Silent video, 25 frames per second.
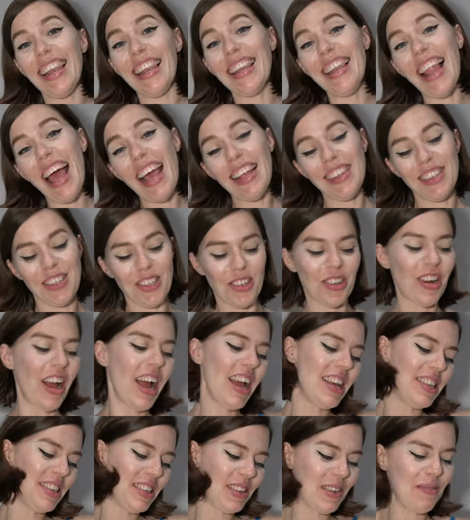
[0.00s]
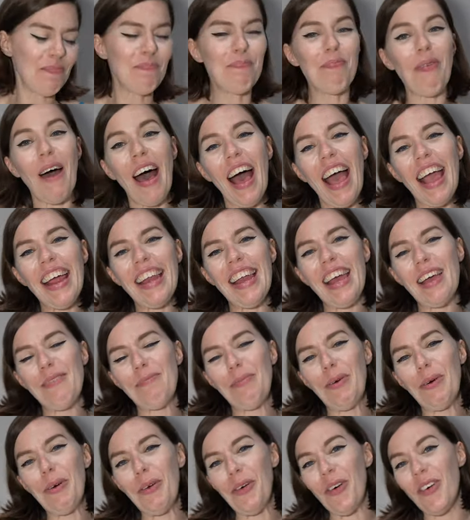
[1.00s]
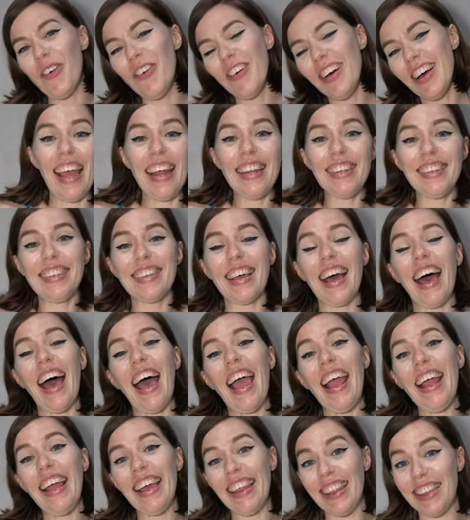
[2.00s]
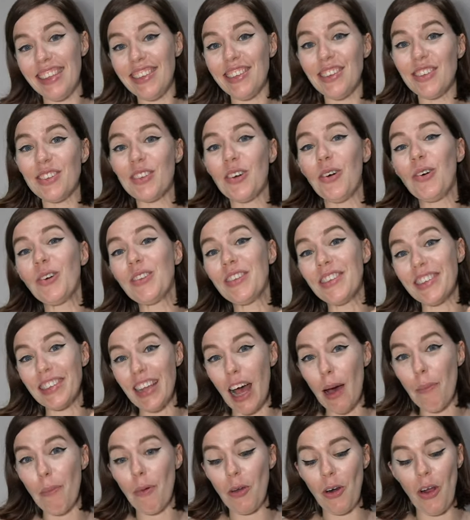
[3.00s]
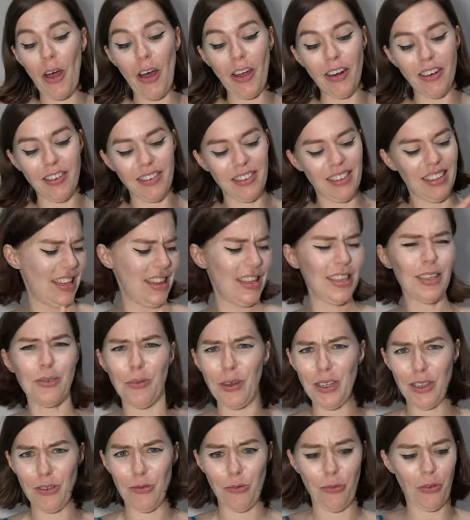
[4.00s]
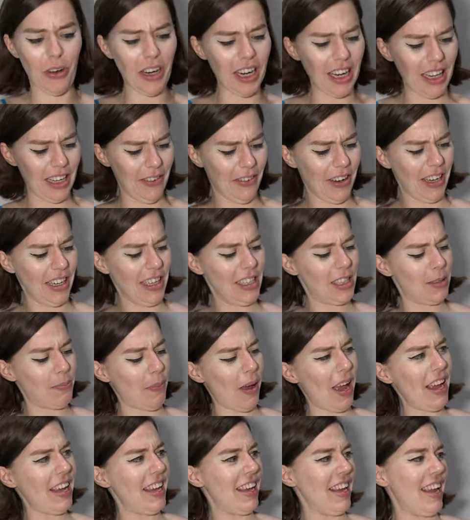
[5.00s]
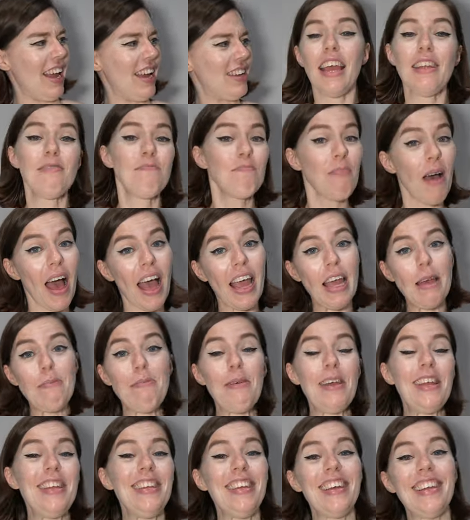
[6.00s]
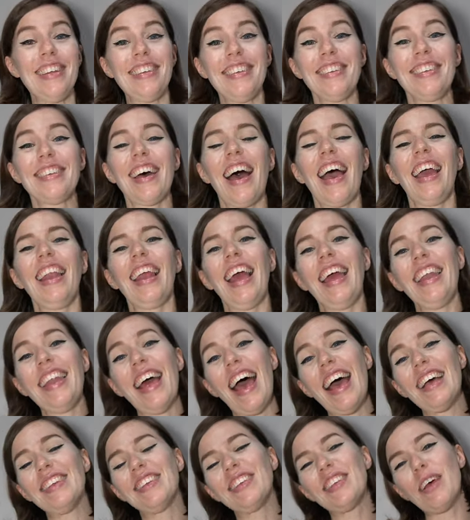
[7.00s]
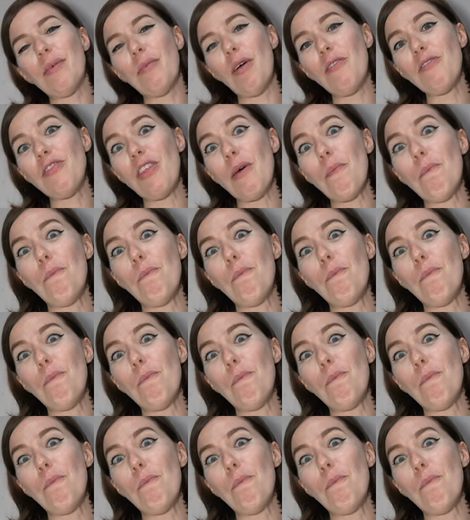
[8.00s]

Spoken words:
Let's try some pineapple. In Thai, this is called saprot. And this one's really, really spiky. In my opinion, Thailand has some of the